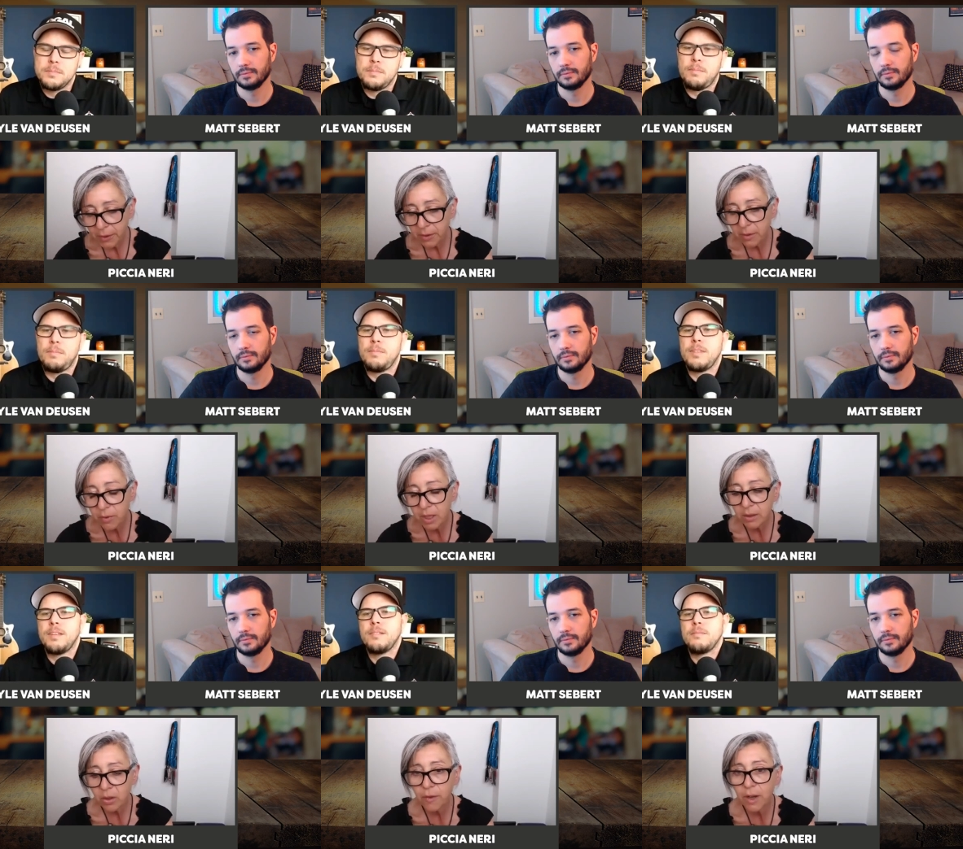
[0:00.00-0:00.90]
Speaker 1: the
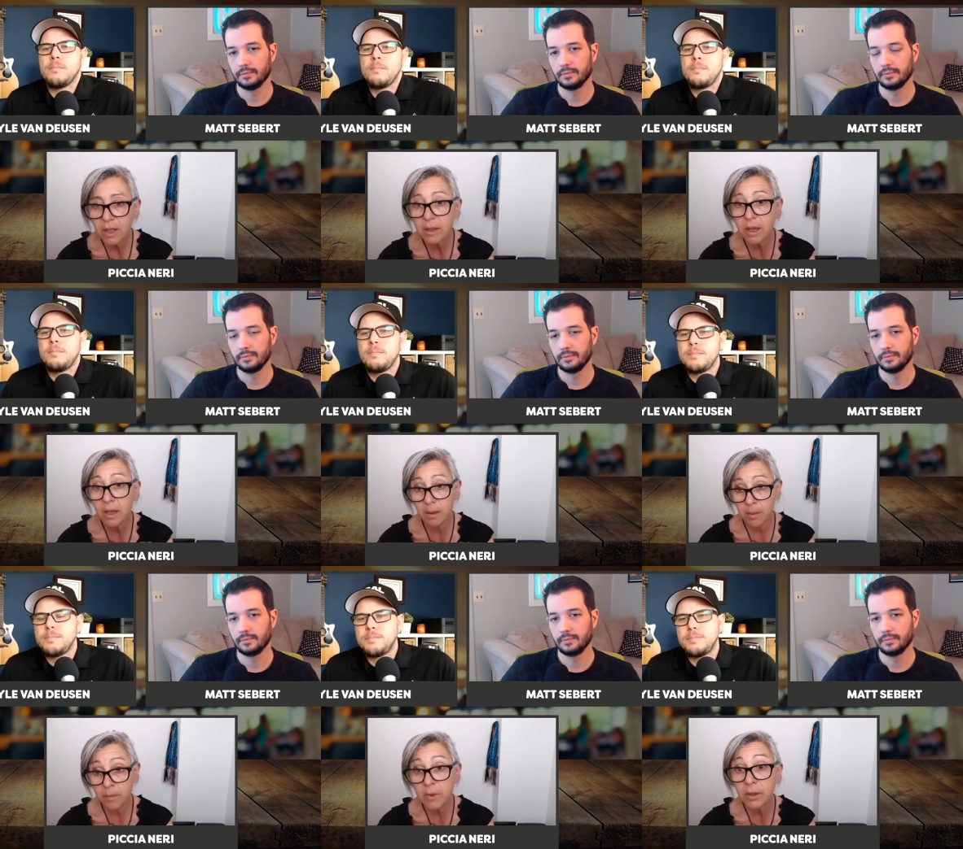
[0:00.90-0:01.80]
research phase,
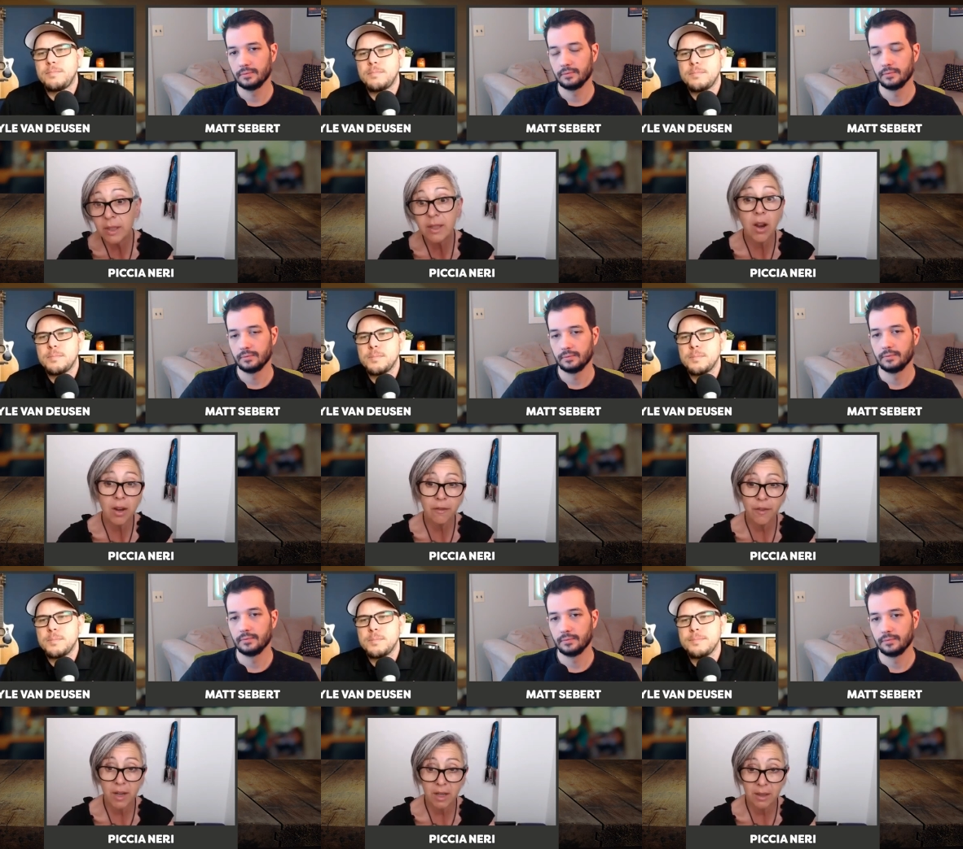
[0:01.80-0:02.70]
the design
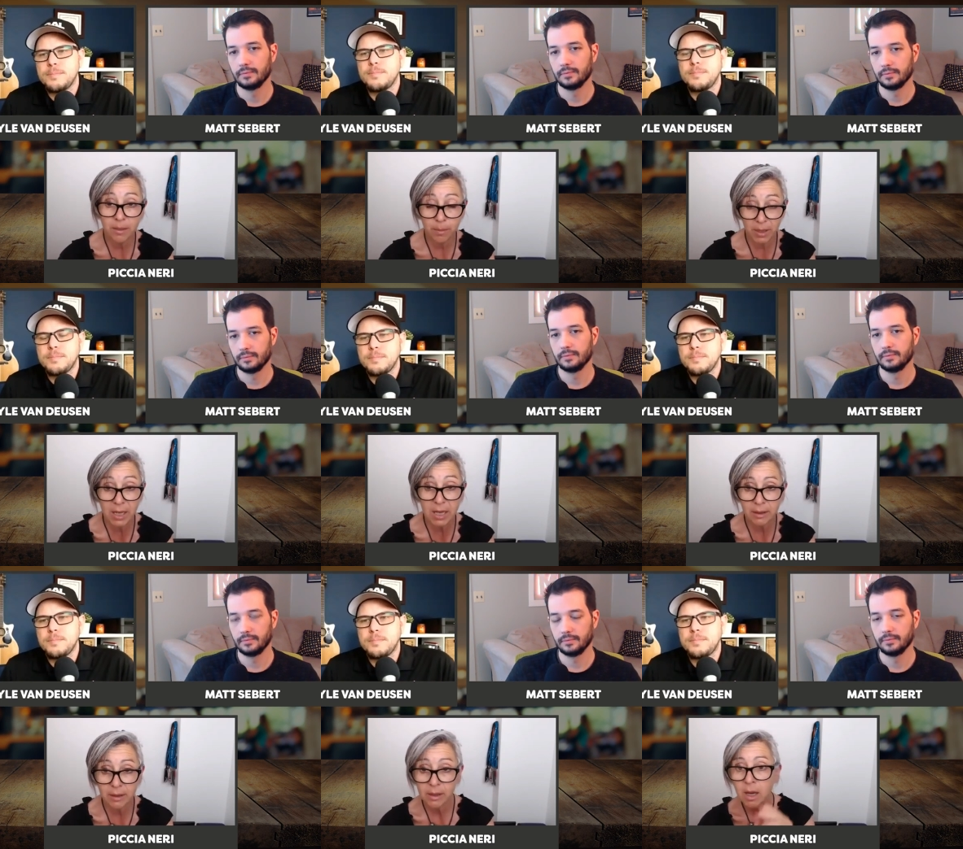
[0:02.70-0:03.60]
phase
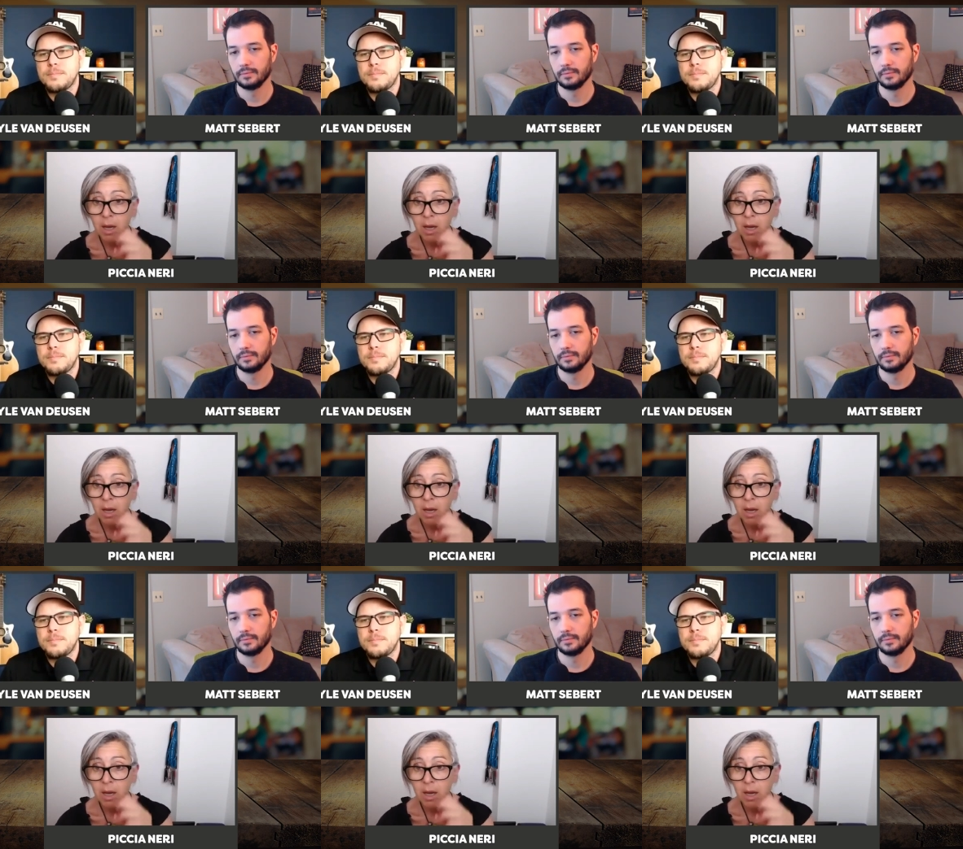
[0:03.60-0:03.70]
begins.